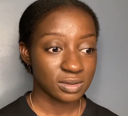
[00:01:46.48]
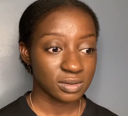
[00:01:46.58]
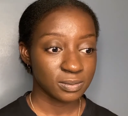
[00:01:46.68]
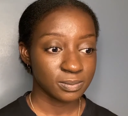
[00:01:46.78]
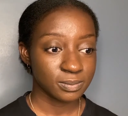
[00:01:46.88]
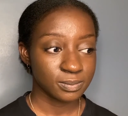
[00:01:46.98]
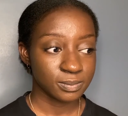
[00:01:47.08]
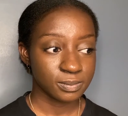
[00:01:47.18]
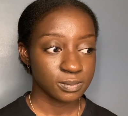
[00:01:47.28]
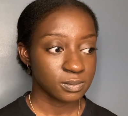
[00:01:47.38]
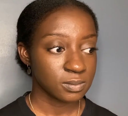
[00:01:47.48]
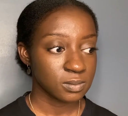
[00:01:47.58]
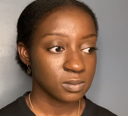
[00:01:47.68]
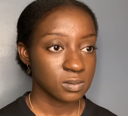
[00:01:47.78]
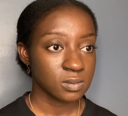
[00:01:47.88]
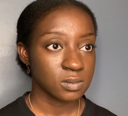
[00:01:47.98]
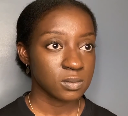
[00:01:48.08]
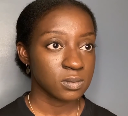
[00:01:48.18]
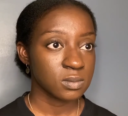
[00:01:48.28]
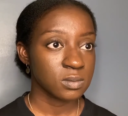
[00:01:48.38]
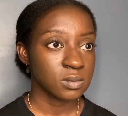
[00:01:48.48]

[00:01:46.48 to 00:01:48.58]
Nothing is said.